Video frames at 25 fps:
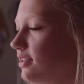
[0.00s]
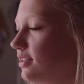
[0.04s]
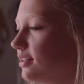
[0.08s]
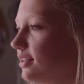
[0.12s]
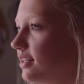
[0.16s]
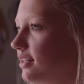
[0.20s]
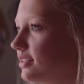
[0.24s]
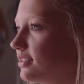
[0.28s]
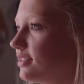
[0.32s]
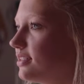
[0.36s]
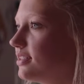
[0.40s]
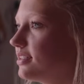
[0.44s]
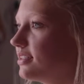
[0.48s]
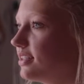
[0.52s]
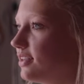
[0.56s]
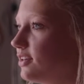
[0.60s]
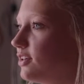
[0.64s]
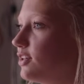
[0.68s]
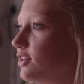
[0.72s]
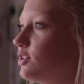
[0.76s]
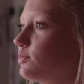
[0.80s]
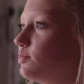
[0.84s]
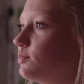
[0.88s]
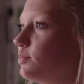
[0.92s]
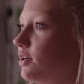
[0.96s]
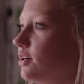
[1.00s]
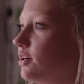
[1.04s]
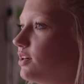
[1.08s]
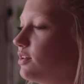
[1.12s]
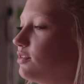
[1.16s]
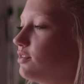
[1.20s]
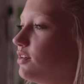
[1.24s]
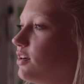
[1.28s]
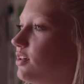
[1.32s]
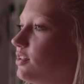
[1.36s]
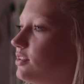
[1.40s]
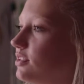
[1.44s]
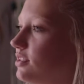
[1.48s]
That's the scariest part of
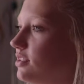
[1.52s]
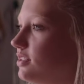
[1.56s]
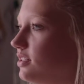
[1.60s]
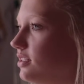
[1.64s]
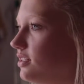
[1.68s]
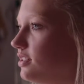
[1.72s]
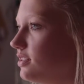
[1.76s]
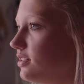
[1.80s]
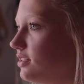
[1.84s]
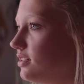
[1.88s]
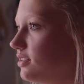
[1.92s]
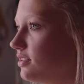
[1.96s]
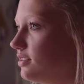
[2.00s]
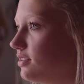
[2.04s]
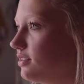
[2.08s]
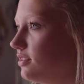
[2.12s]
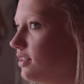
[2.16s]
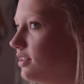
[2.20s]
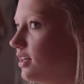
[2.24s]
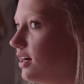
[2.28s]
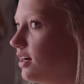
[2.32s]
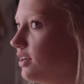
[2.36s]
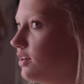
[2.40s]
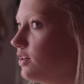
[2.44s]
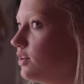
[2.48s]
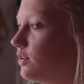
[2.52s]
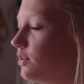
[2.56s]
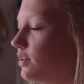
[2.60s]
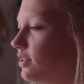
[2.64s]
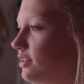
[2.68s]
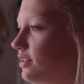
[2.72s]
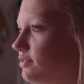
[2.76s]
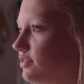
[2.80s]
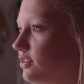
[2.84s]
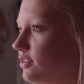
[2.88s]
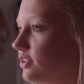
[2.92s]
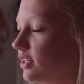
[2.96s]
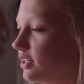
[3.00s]
heart disease is not knowing
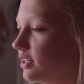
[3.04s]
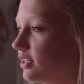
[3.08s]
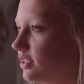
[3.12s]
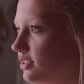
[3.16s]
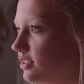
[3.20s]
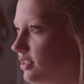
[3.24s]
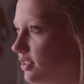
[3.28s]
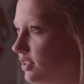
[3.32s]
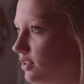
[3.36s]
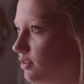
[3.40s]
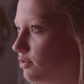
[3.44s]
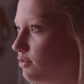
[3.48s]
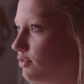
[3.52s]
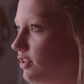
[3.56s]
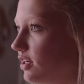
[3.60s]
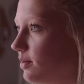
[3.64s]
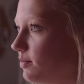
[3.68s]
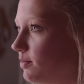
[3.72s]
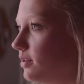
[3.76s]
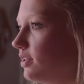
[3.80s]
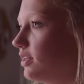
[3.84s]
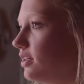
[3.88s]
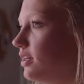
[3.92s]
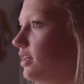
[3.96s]
if you're going to see your family